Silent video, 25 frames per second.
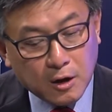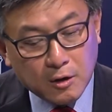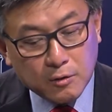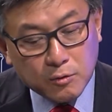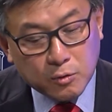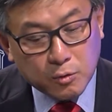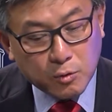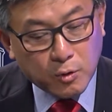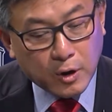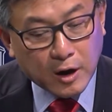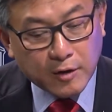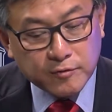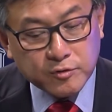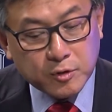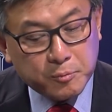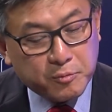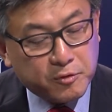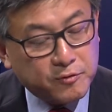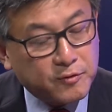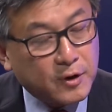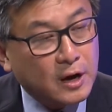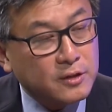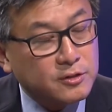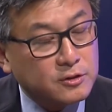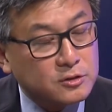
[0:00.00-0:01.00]
who have to
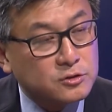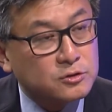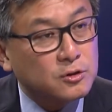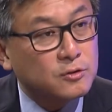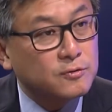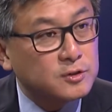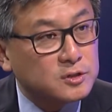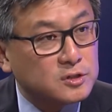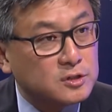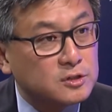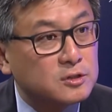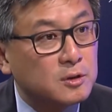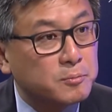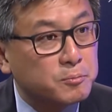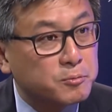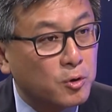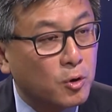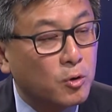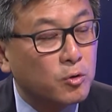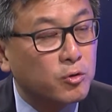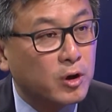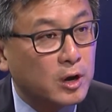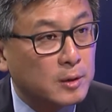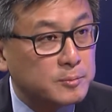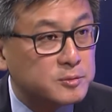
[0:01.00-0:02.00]
provide the services and
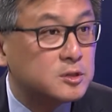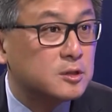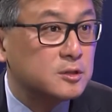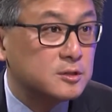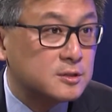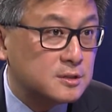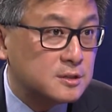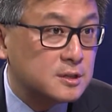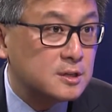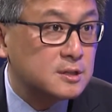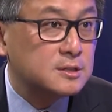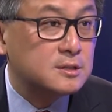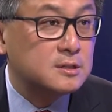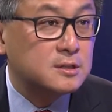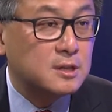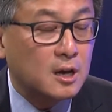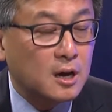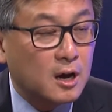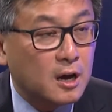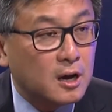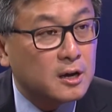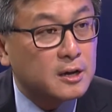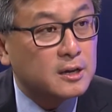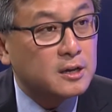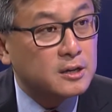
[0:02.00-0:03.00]
programs to assist
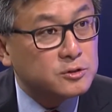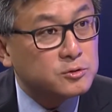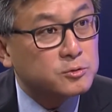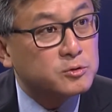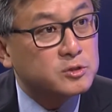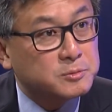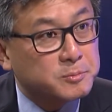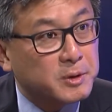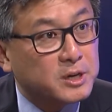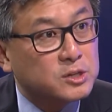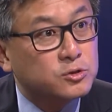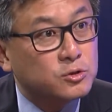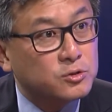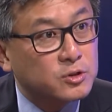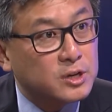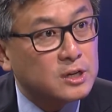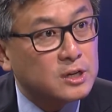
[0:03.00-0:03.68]
kids with special needs.